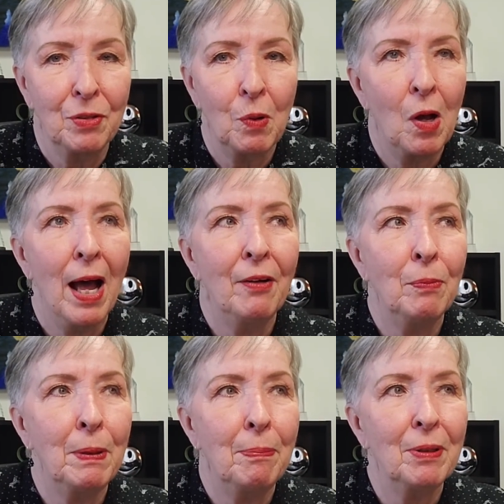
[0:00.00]
Well, how do
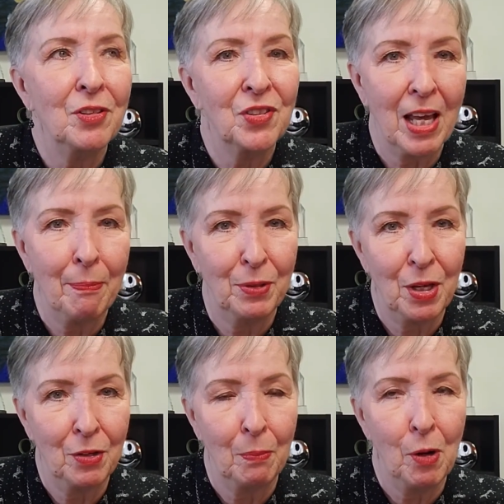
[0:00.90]
people escape
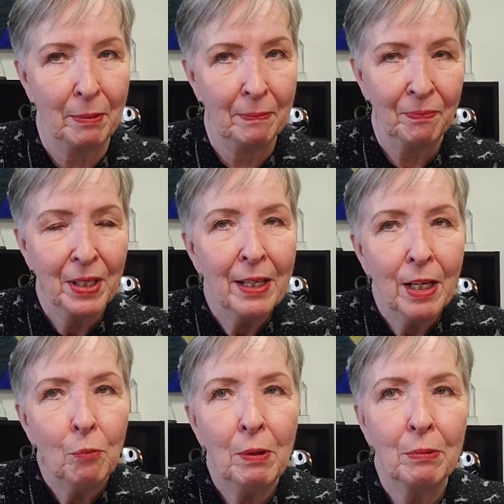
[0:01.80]
without an appointment?
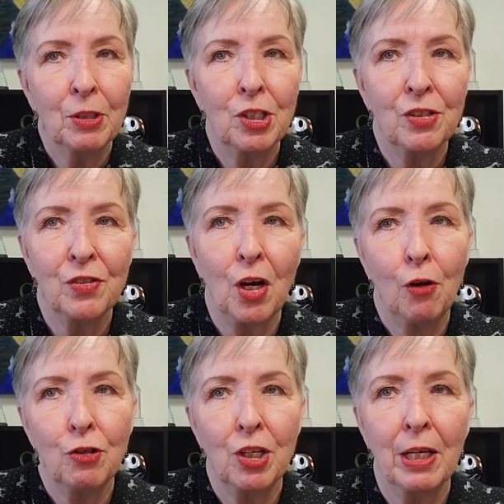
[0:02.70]
We were just
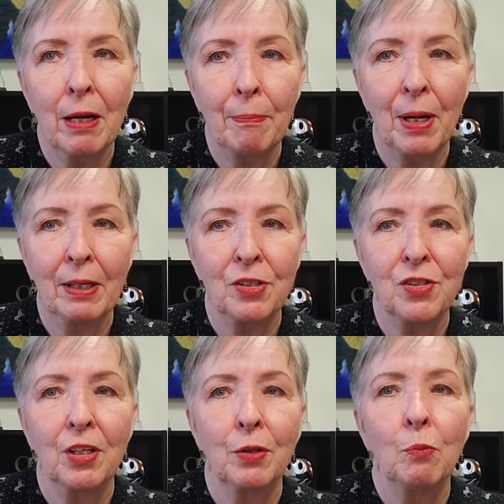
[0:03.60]
coaching a practice
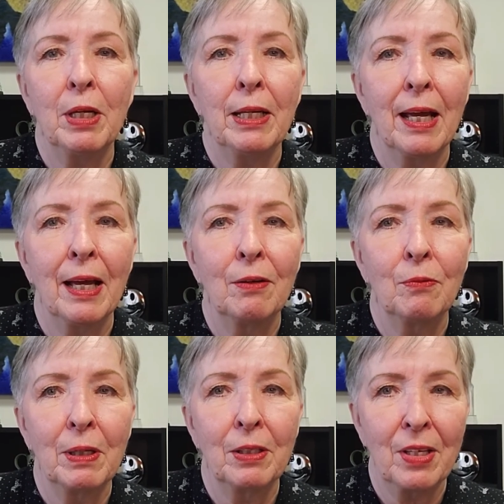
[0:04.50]
on the
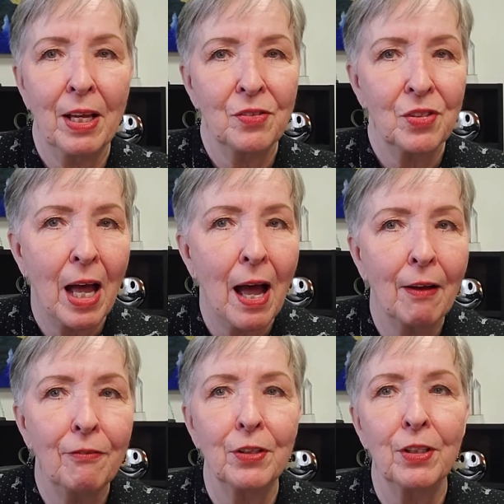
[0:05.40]
weekend with 10
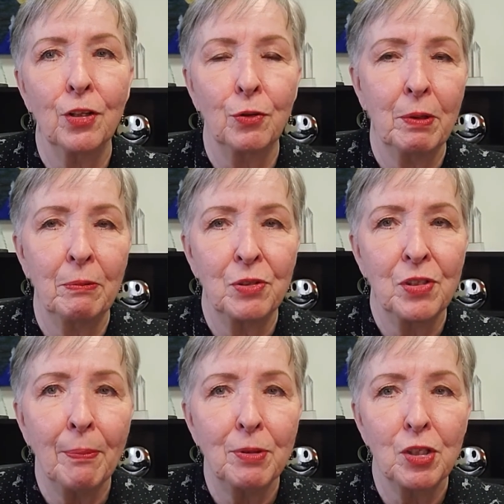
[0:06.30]
staff, and the three
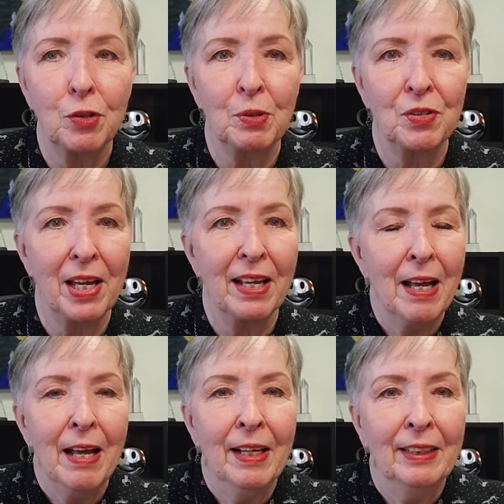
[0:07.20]
receptionists were saying
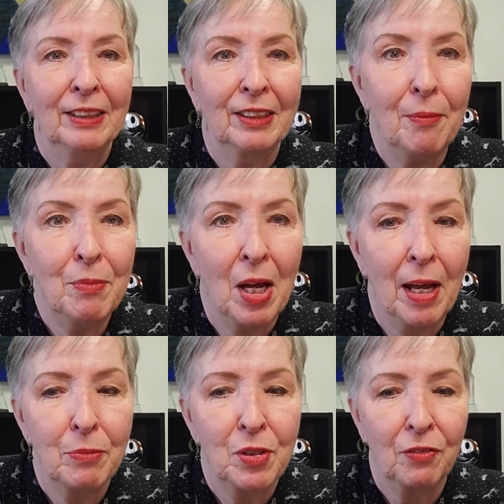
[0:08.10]

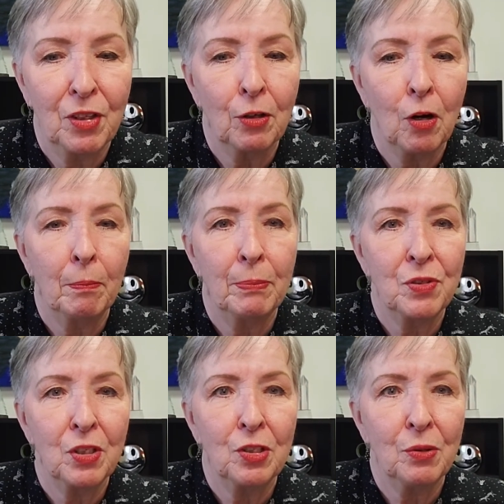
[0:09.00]
sometimes if they're all
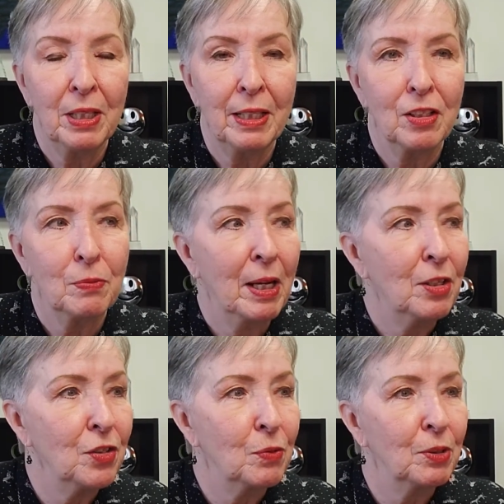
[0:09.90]
busy doing things,
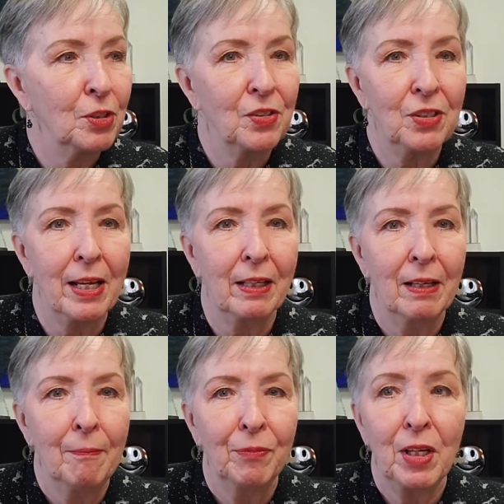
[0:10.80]
patients will just like
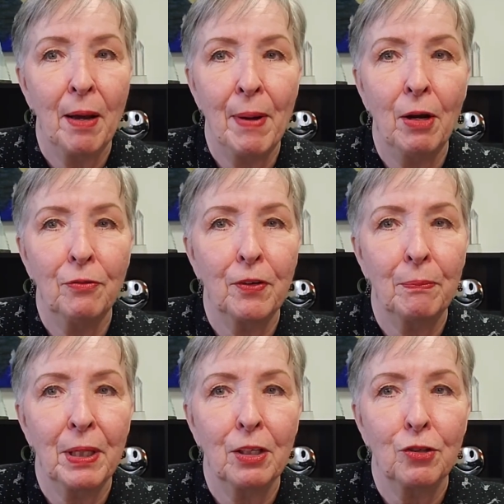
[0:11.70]
come out from
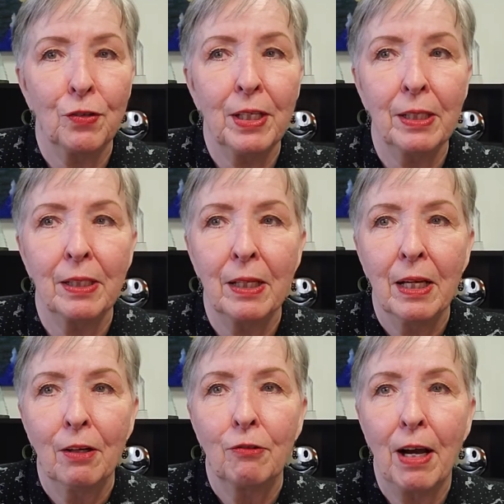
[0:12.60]
being treated,
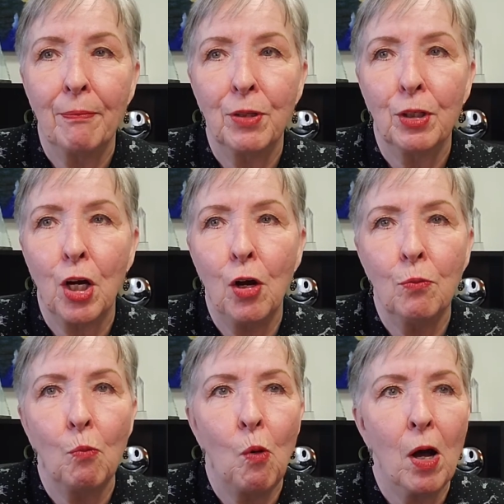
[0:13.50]
grab their coat
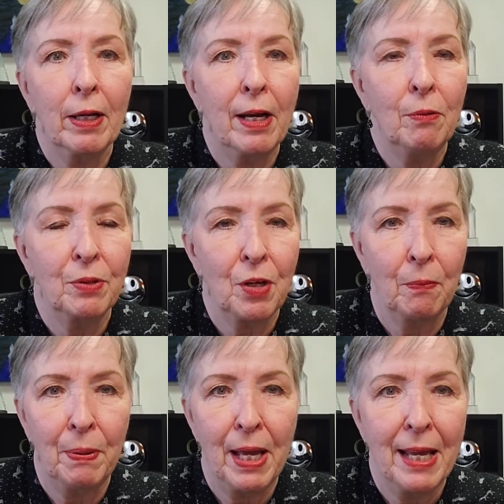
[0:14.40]
and walk out
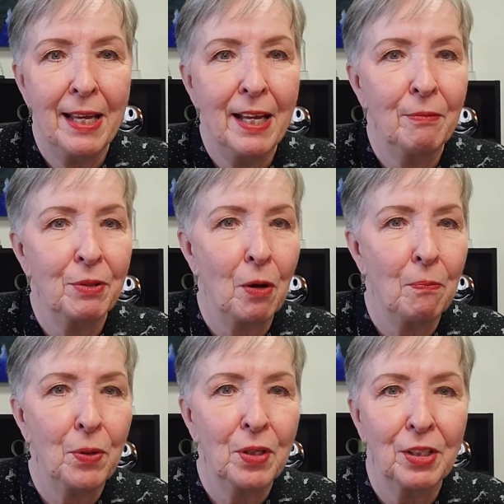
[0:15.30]
without paying, without
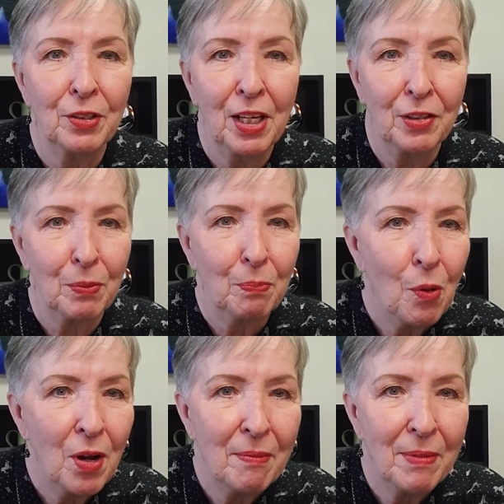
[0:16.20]
booking their next
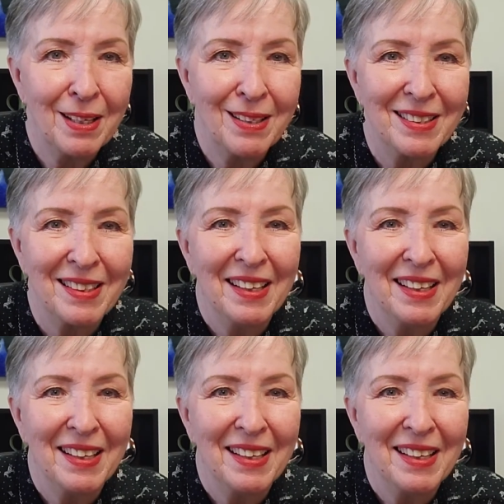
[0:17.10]
appointment.